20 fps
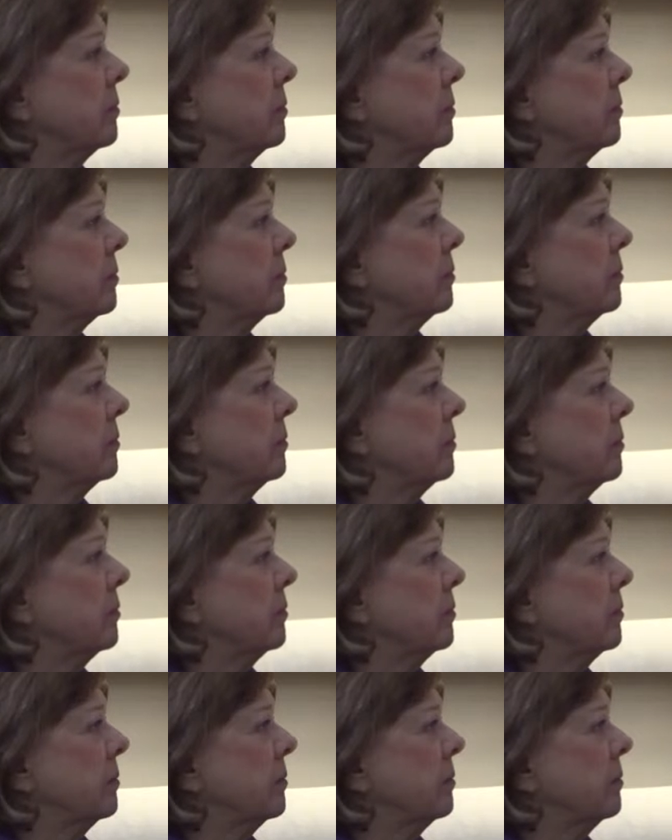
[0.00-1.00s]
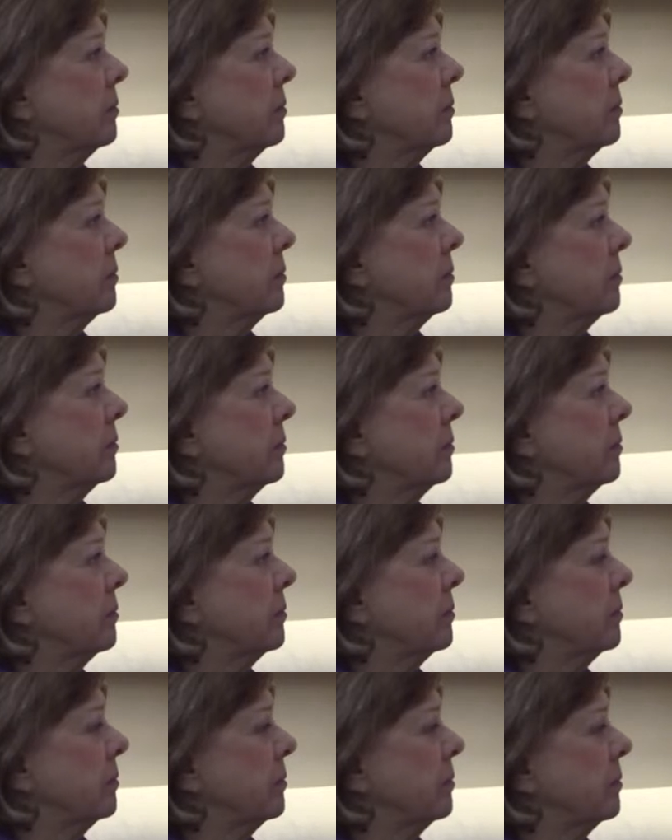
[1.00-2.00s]

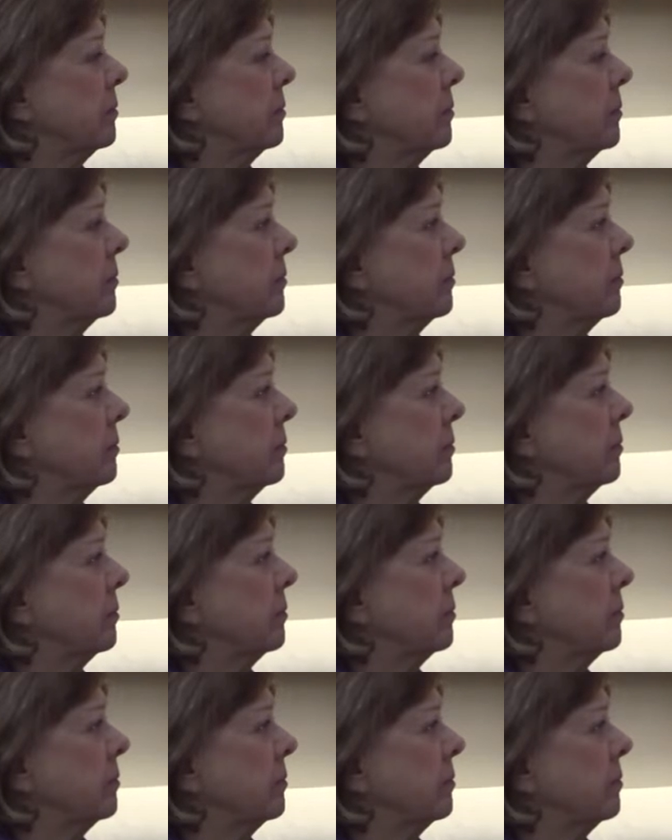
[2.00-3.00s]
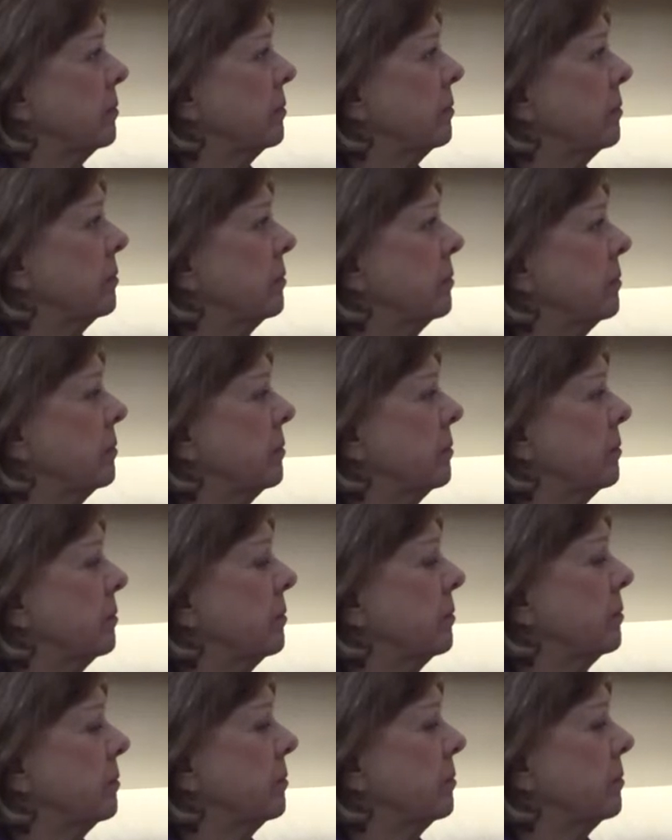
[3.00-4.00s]

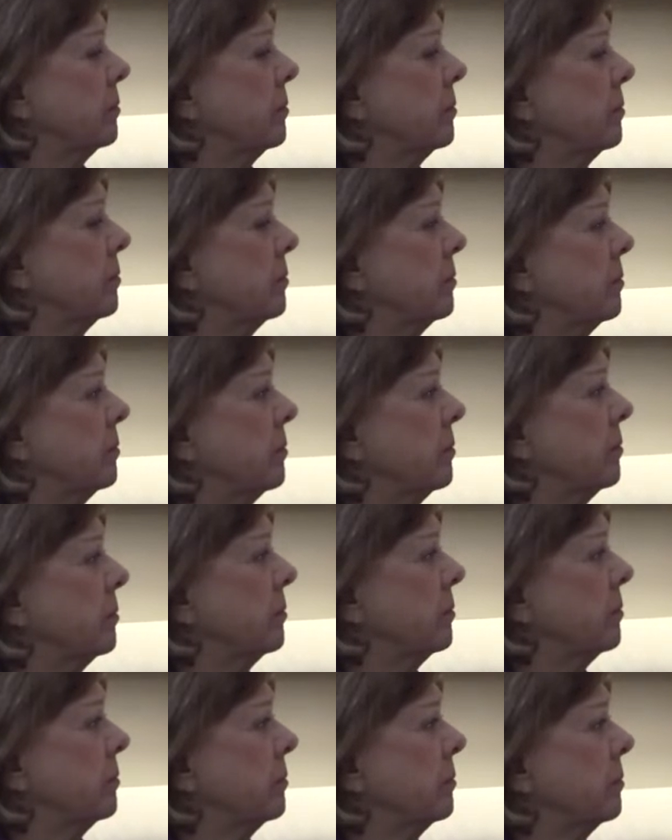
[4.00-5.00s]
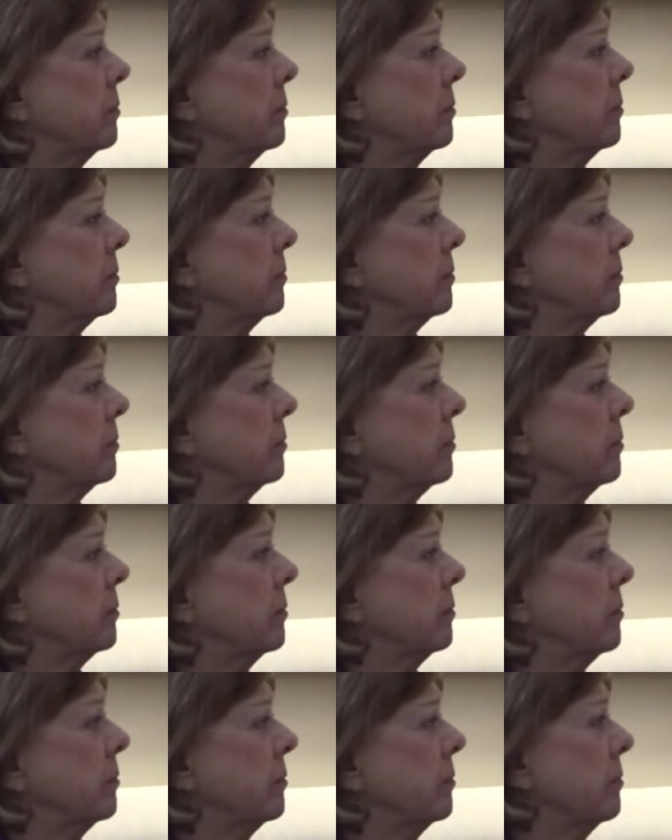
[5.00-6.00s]

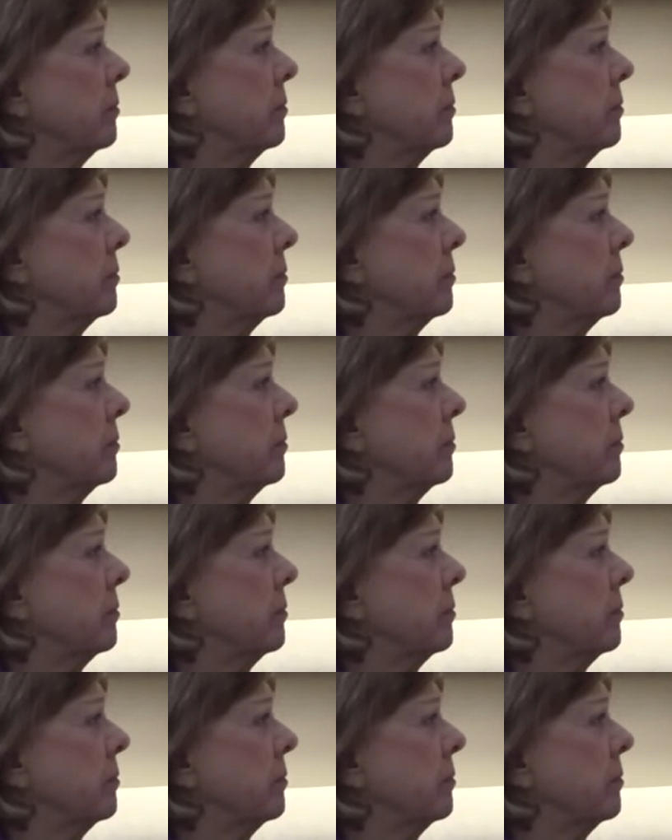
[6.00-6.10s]
(silent)